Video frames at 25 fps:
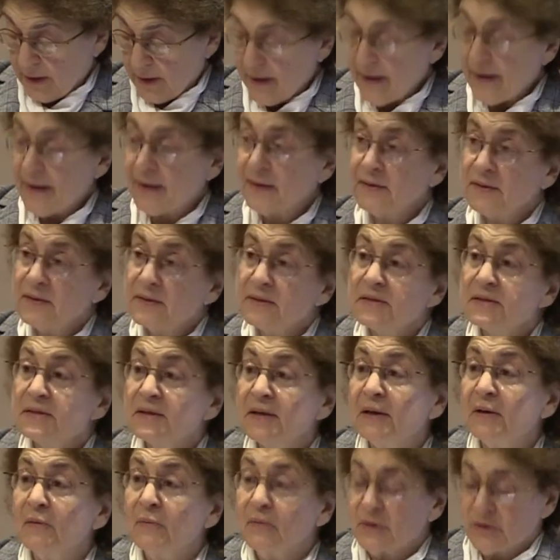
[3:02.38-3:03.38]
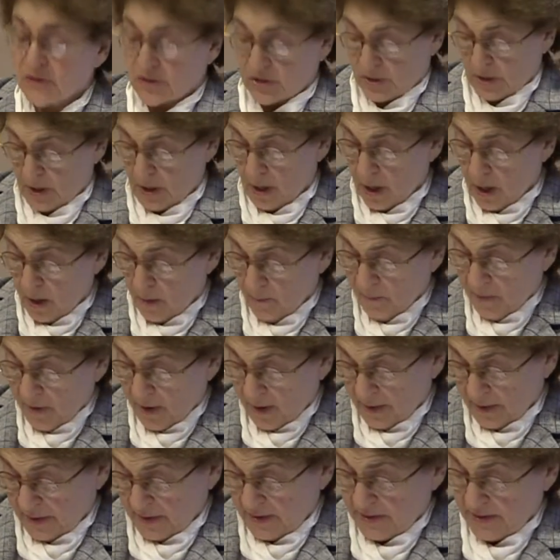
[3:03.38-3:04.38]
and Distinguished
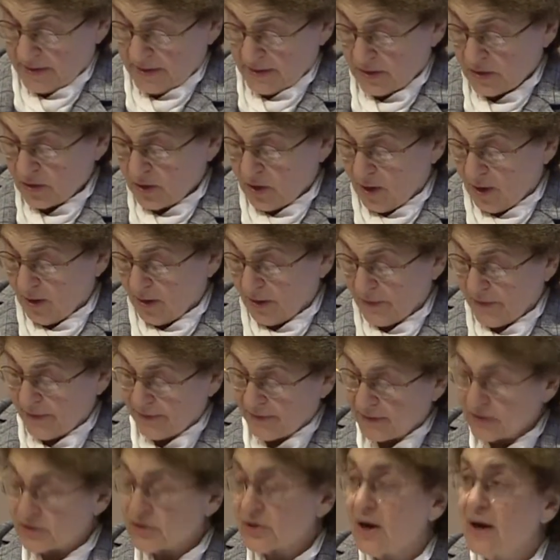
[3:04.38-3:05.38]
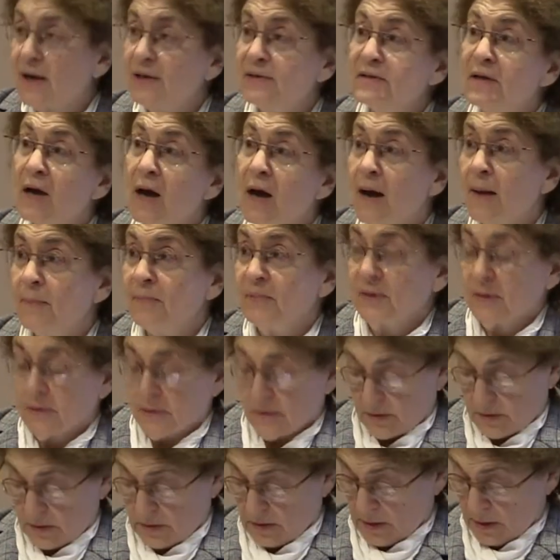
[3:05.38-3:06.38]
Policy Scholar at the Johns
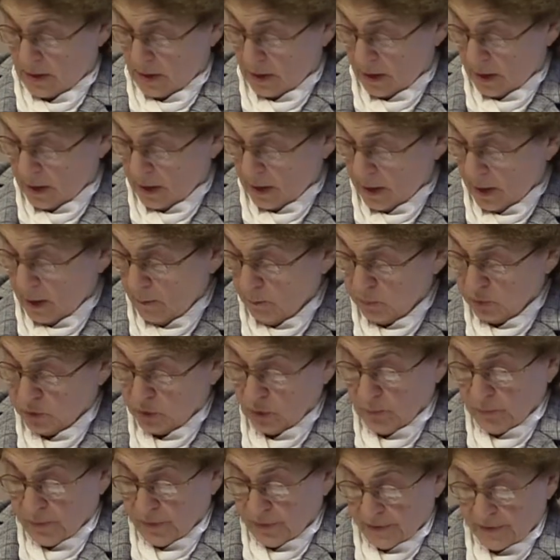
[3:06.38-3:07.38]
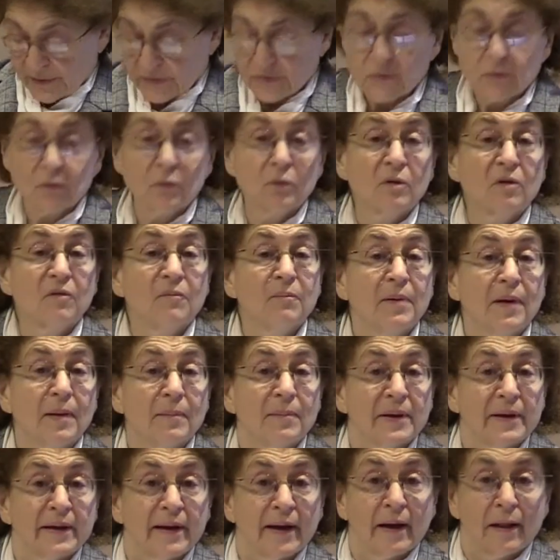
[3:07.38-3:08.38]
Hopkins Bloomberg School of
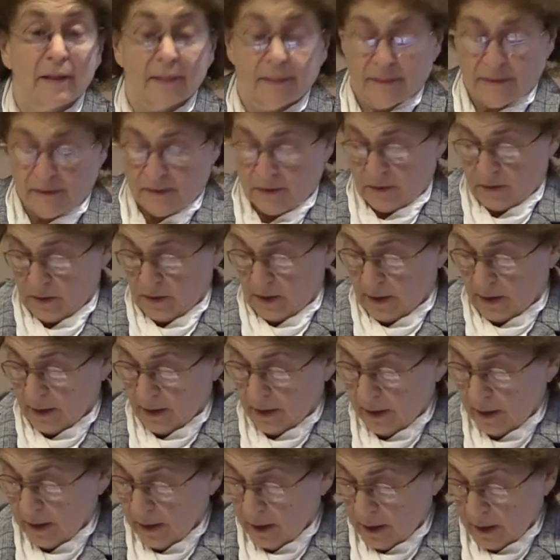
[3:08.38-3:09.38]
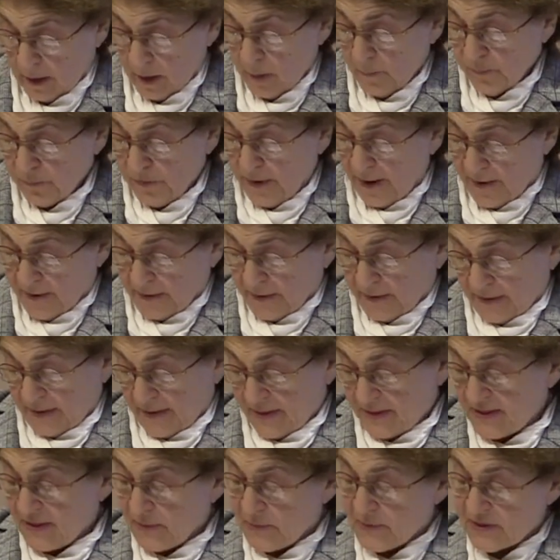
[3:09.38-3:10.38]
Public Health. Prior to
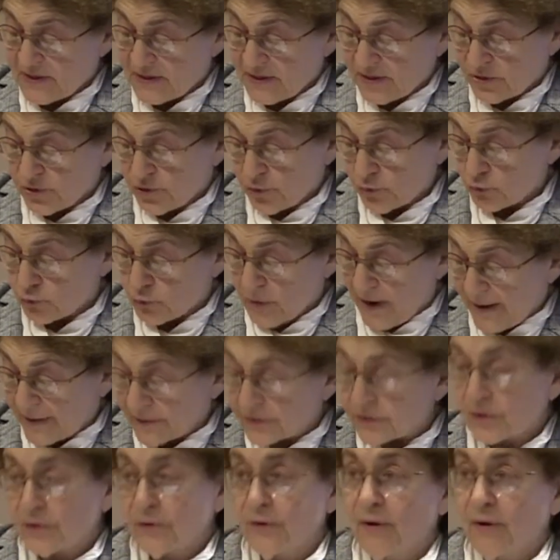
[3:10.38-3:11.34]
this, he was the Director